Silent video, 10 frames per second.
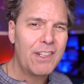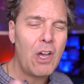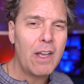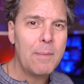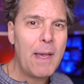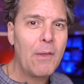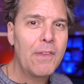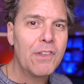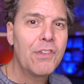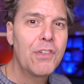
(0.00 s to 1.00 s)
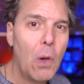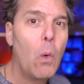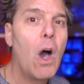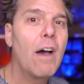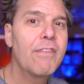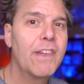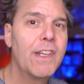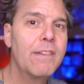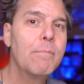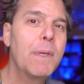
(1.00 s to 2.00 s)
I talk about this so
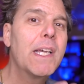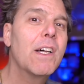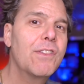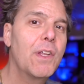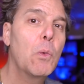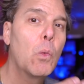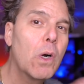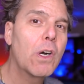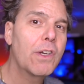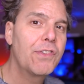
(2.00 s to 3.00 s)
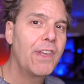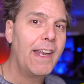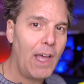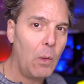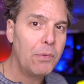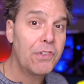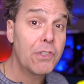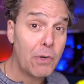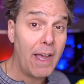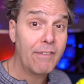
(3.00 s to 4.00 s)
often because it works. It helps
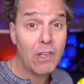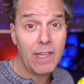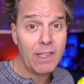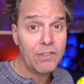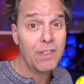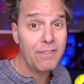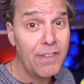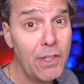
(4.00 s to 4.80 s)
to drive clicks and